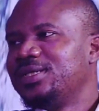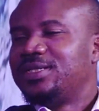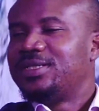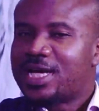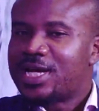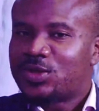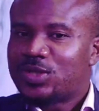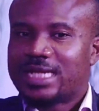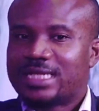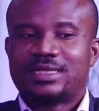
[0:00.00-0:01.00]
It tells you
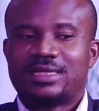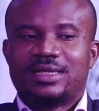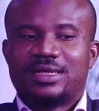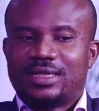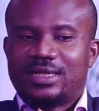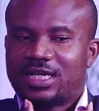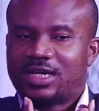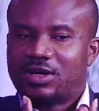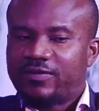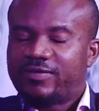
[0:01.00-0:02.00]
that the
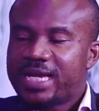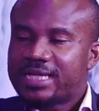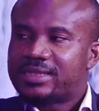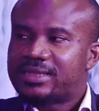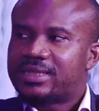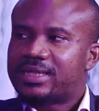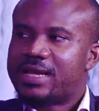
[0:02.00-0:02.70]
government